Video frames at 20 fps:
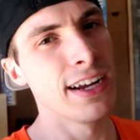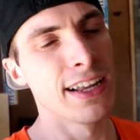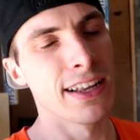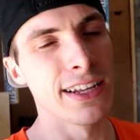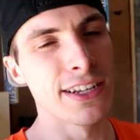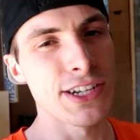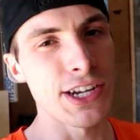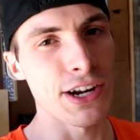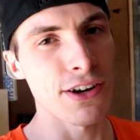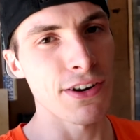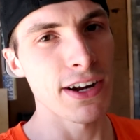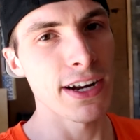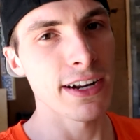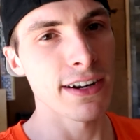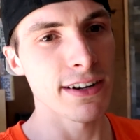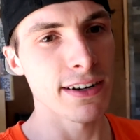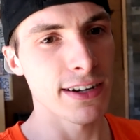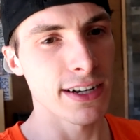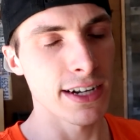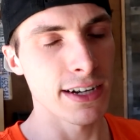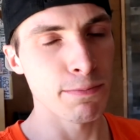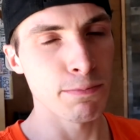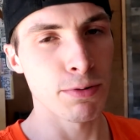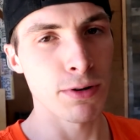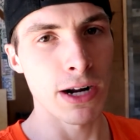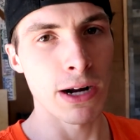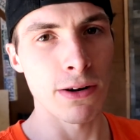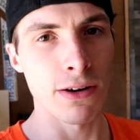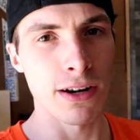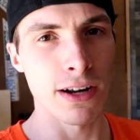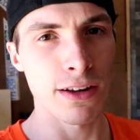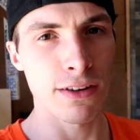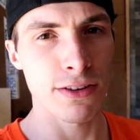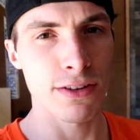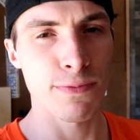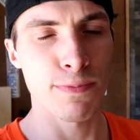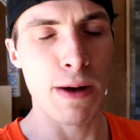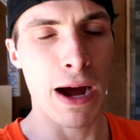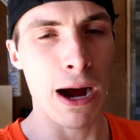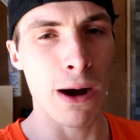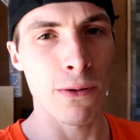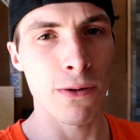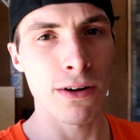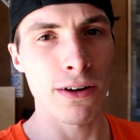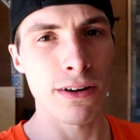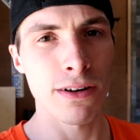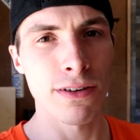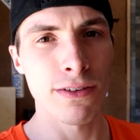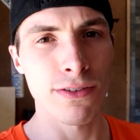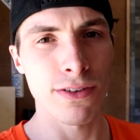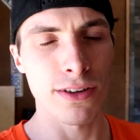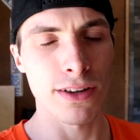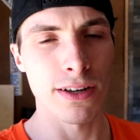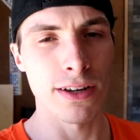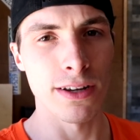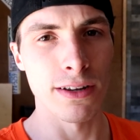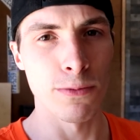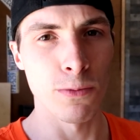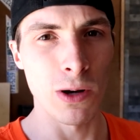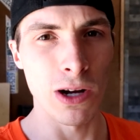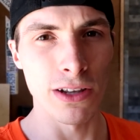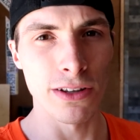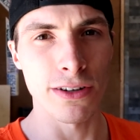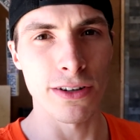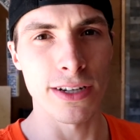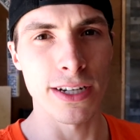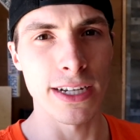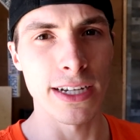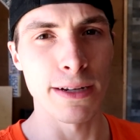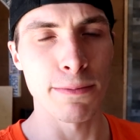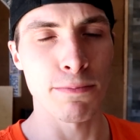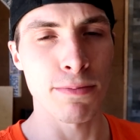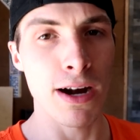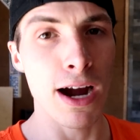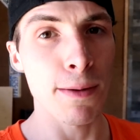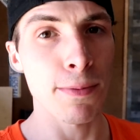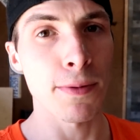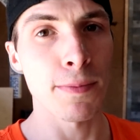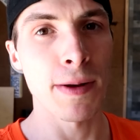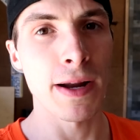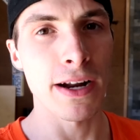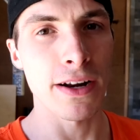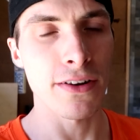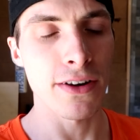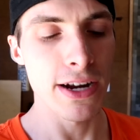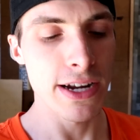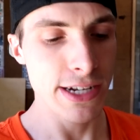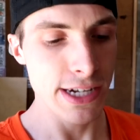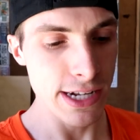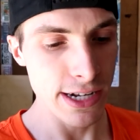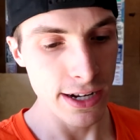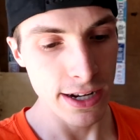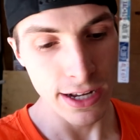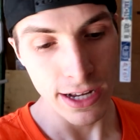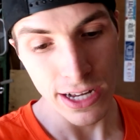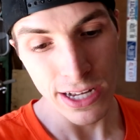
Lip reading: The generator didn't put out enough power for the welder to get proper penetration.